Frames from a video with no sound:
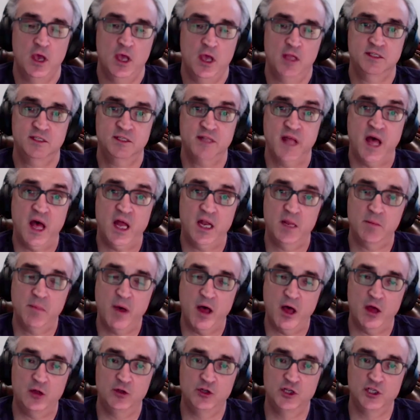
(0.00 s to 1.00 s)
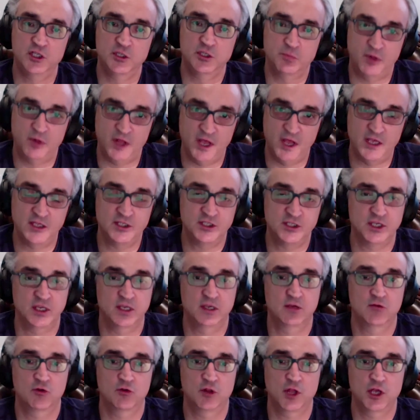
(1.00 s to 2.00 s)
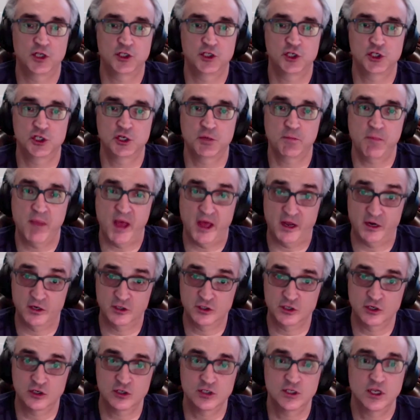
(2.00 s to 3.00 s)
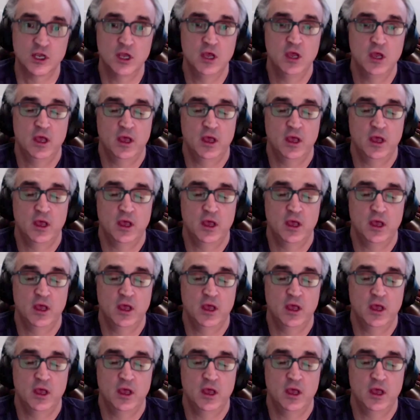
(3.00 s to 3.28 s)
It's not about displacing relationship managers.